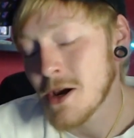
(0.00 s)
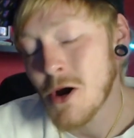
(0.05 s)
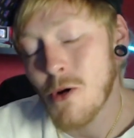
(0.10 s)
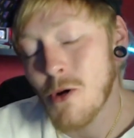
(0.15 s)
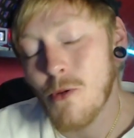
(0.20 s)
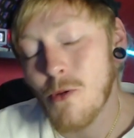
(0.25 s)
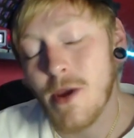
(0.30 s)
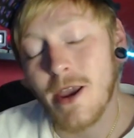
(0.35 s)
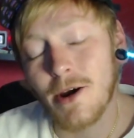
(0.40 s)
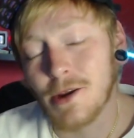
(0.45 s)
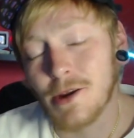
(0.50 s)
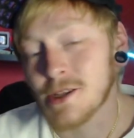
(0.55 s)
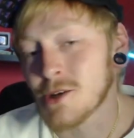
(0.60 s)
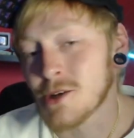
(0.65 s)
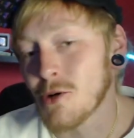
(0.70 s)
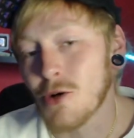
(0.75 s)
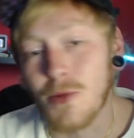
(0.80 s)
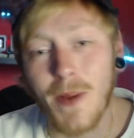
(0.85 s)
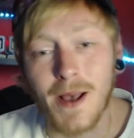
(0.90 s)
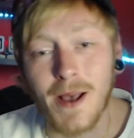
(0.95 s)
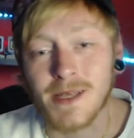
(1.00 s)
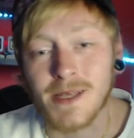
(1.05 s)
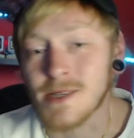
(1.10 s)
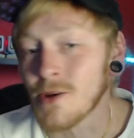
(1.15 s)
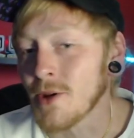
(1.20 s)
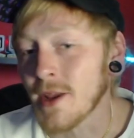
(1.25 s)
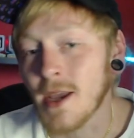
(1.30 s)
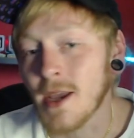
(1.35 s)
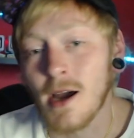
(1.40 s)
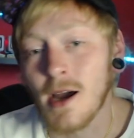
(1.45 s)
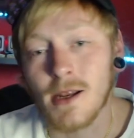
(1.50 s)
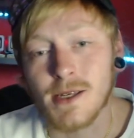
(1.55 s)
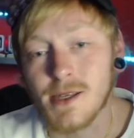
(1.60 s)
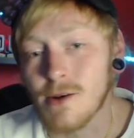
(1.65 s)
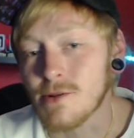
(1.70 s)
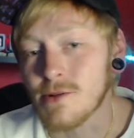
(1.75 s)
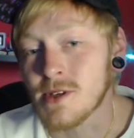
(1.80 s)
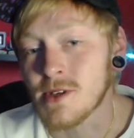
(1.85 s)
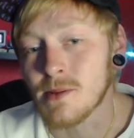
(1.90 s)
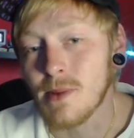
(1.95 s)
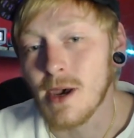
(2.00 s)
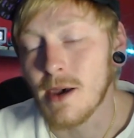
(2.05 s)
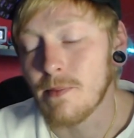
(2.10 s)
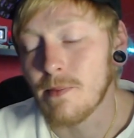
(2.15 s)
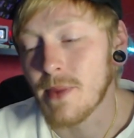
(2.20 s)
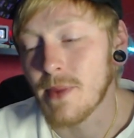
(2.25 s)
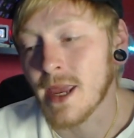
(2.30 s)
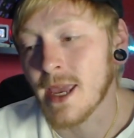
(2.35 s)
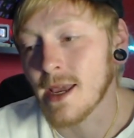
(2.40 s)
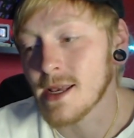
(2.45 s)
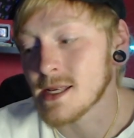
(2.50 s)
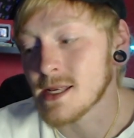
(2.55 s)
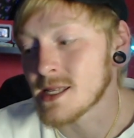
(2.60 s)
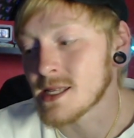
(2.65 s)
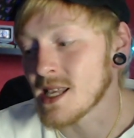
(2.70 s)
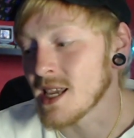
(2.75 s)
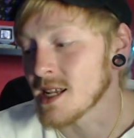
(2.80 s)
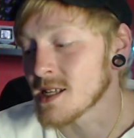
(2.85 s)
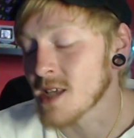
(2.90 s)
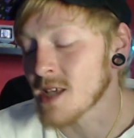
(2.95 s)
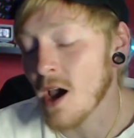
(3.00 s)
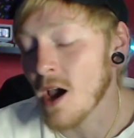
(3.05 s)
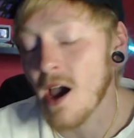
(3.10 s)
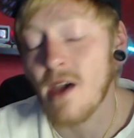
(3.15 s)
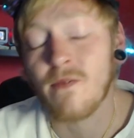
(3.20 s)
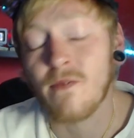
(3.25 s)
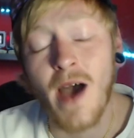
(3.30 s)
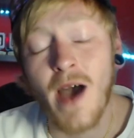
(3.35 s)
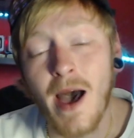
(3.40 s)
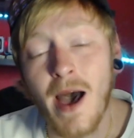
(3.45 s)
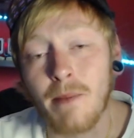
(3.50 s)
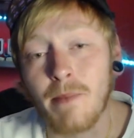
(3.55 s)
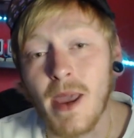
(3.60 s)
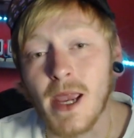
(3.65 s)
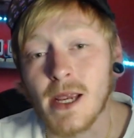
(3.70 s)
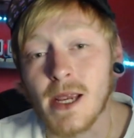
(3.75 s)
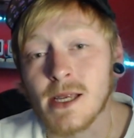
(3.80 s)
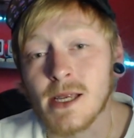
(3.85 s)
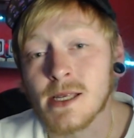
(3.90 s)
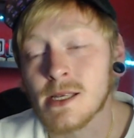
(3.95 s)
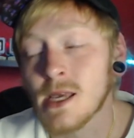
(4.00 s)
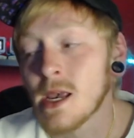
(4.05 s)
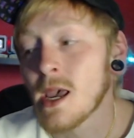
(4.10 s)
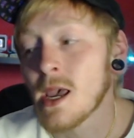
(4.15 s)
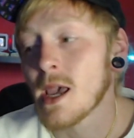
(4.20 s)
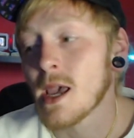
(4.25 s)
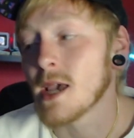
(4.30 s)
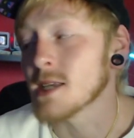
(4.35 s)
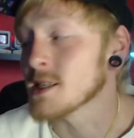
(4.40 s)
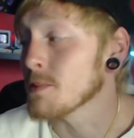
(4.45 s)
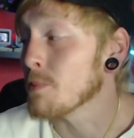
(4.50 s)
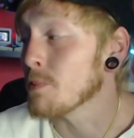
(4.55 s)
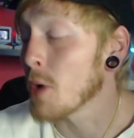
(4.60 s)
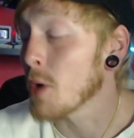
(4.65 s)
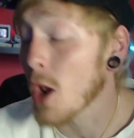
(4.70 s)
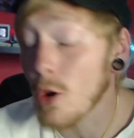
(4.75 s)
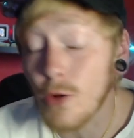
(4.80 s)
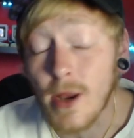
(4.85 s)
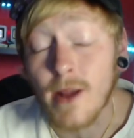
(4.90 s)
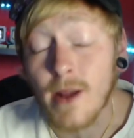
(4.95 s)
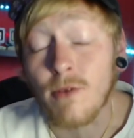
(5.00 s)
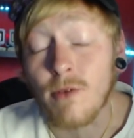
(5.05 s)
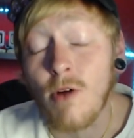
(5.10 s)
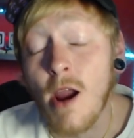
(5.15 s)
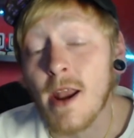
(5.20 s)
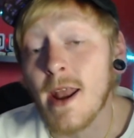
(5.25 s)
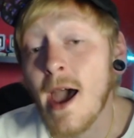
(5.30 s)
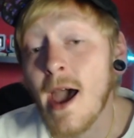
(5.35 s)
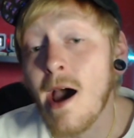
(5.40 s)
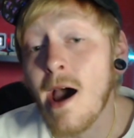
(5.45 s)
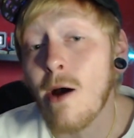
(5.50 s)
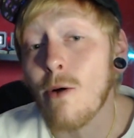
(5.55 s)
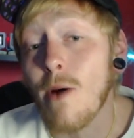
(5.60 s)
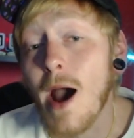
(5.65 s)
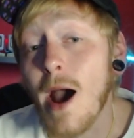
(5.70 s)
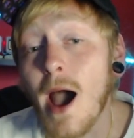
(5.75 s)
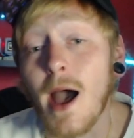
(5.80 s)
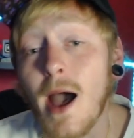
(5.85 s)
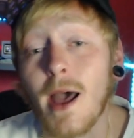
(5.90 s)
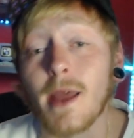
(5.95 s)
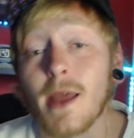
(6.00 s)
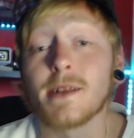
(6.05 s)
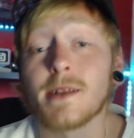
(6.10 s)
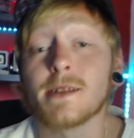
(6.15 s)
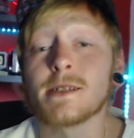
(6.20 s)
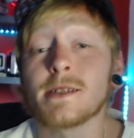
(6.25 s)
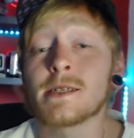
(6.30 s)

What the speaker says: we gotta talk about Sonic Colors Ultimate because the entire fan base is imploding right now, and